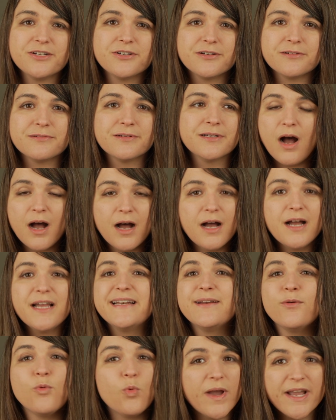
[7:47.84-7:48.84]
your
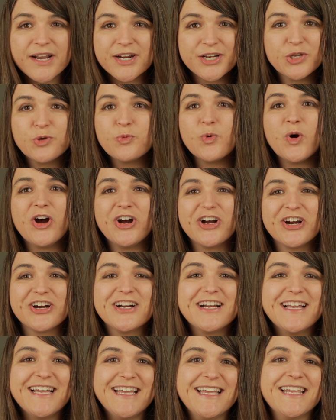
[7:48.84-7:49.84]
on where you
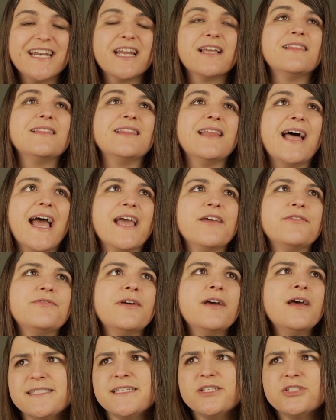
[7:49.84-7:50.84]
are in
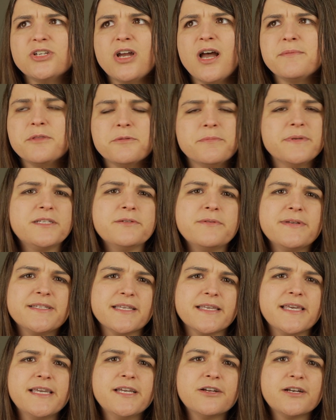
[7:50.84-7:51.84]
life. Testing job, you'll be doing
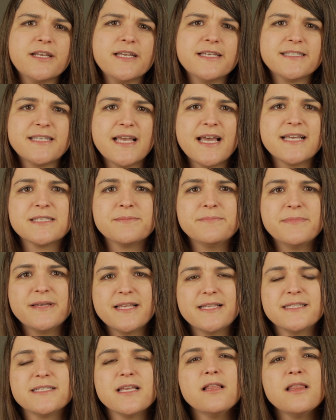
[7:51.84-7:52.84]
security
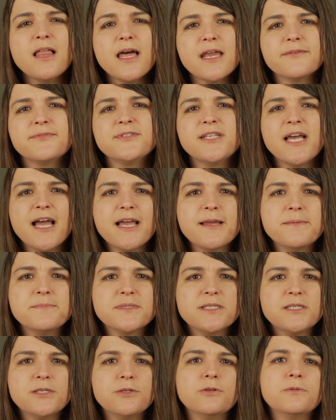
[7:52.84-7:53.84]
assessments. A lot of
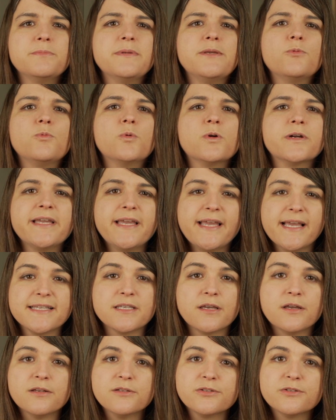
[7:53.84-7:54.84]
times you'll be working
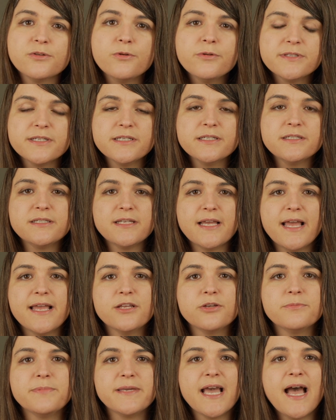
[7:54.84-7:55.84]
as a consultant, and
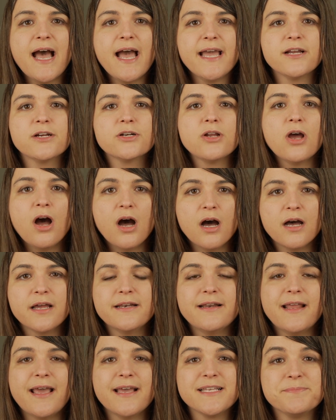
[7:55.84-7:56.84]
you'll be hired
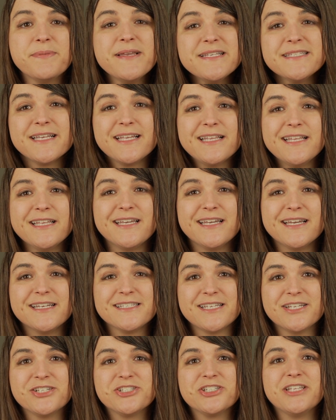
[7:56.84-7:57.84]
on as basically,
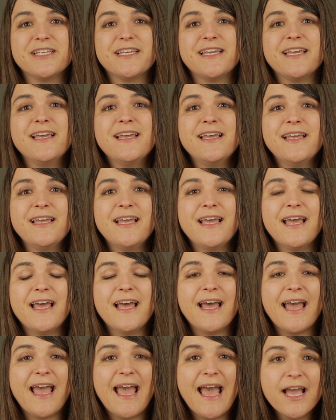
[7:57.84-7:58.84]
essentially,
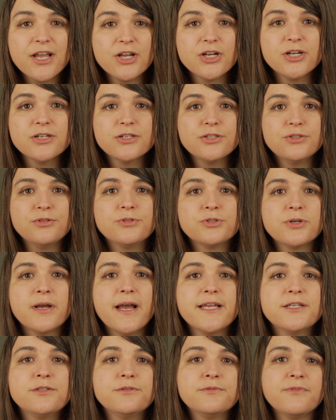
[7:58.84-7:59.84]
a hacker to
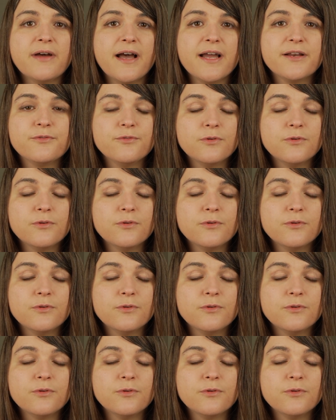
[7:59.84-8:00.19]
try to find